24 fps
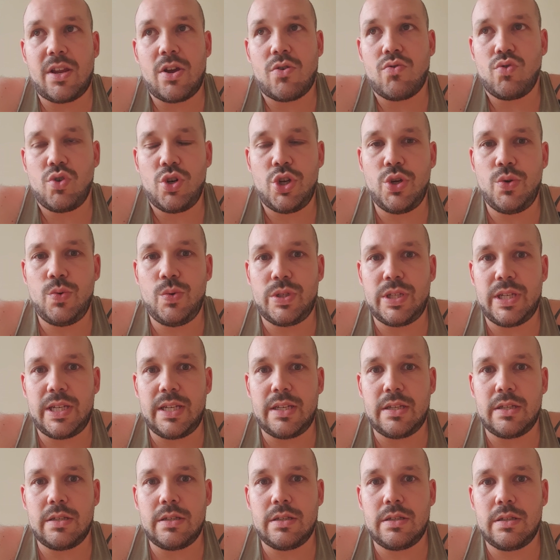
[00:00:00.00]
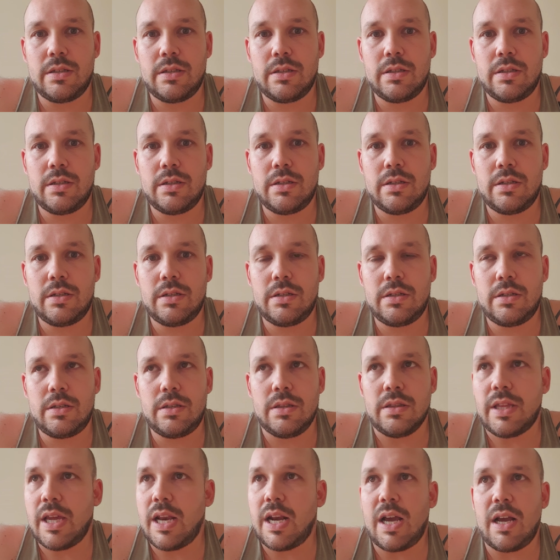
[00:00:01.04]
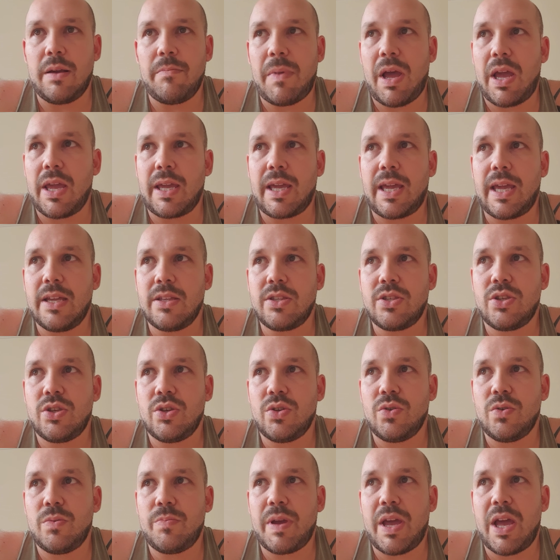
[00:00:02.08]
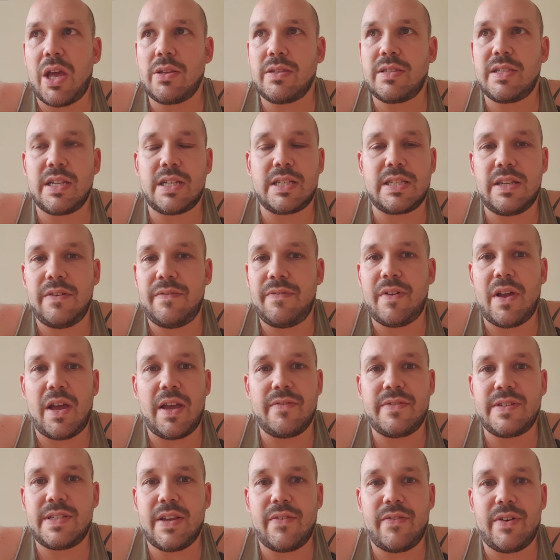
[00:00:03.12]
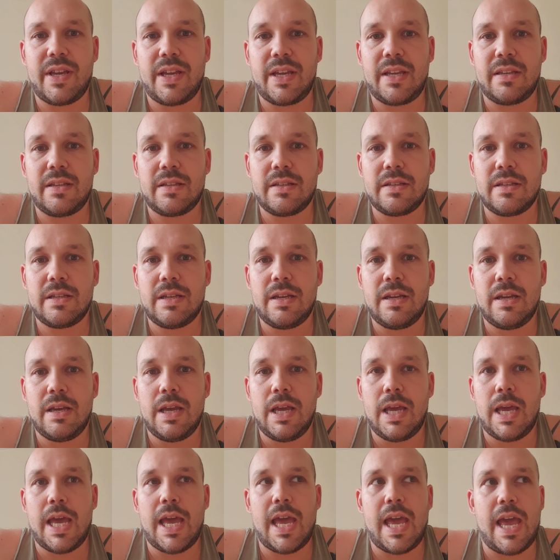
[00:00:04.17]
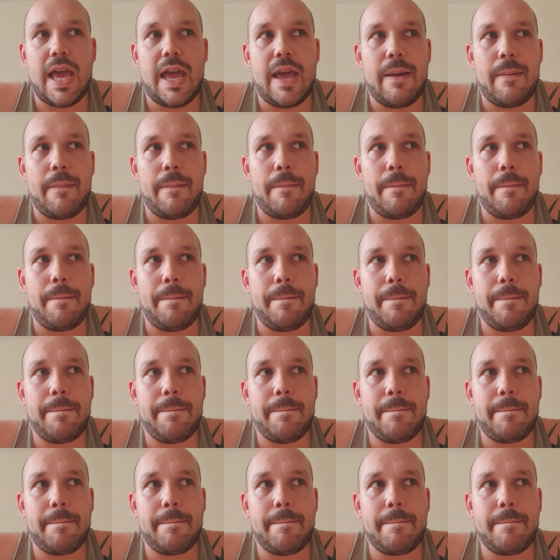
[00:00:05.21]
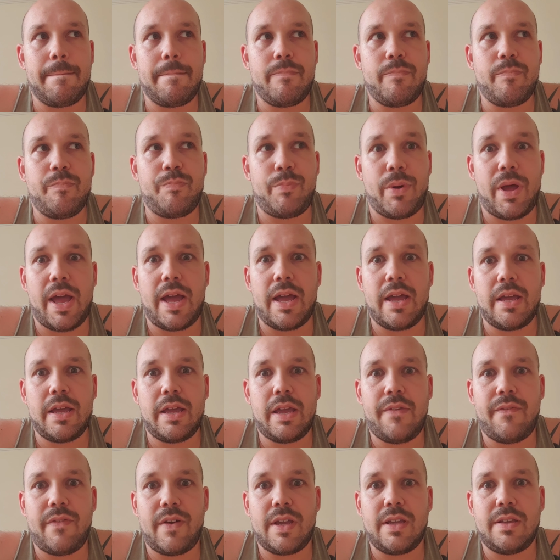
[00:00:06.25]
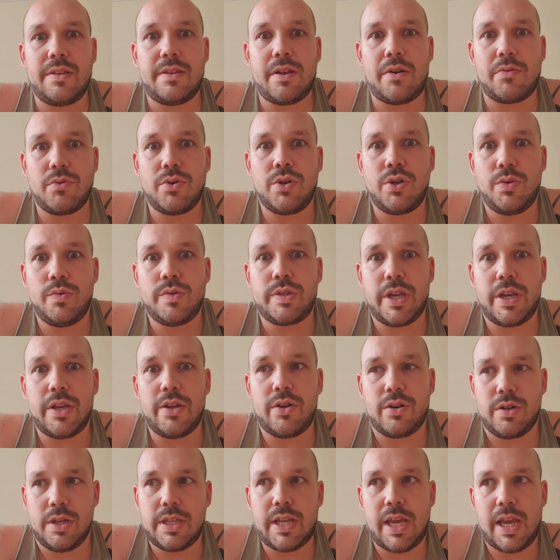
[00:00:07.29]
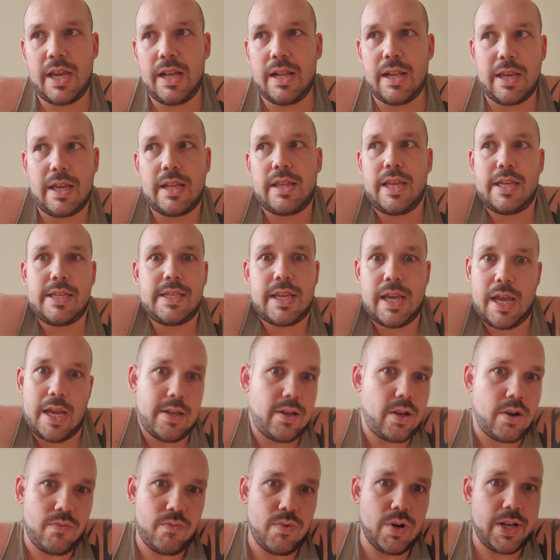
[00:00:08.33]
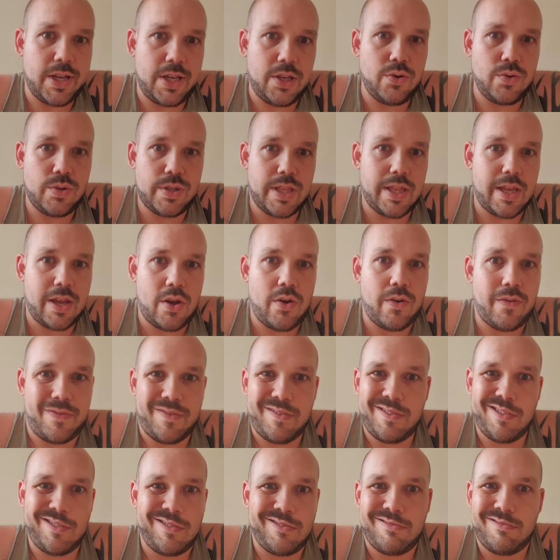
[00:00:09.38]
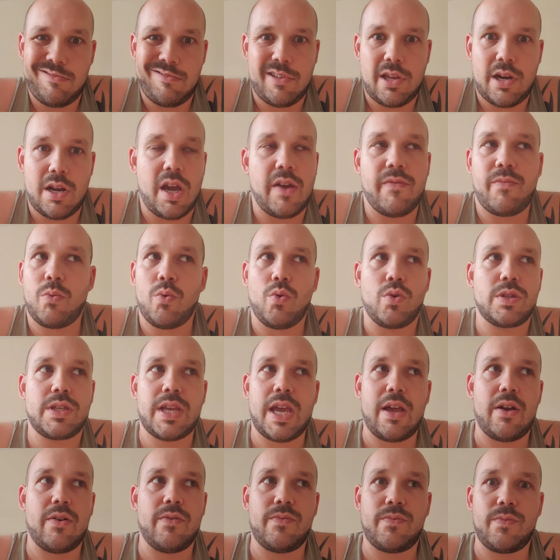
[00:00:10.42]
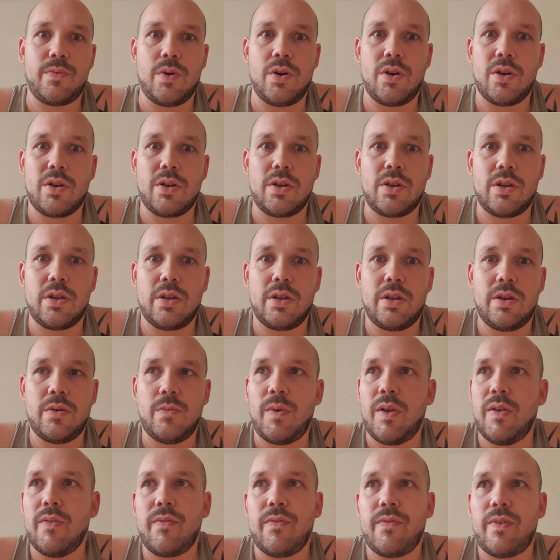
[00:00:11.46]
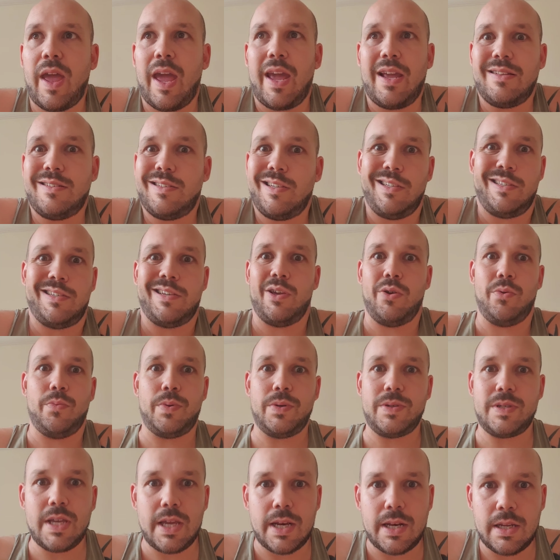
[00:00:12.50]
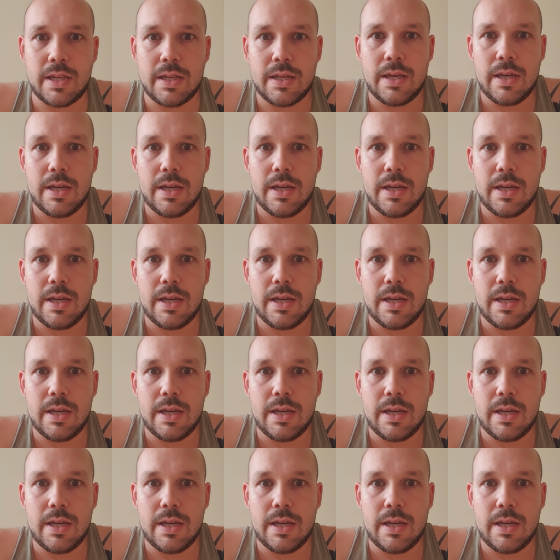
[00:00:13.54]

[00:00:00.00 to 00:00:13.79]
don't use it, then I might get to about 65, 70. But if I don't use it on a day, like let's say I don't really use it that often, then I've walked out of work with 82%.